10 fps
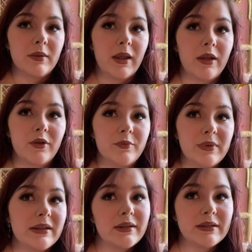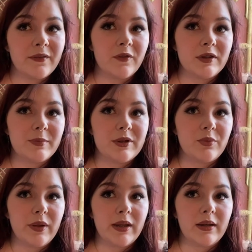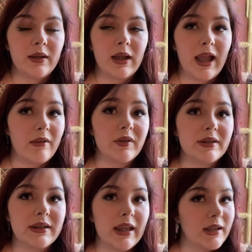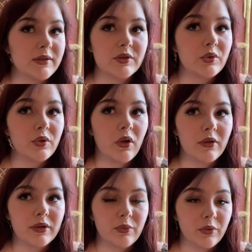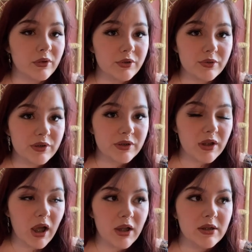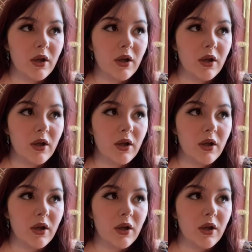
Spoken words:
It could mean the difference between having to cancel all the orders you just got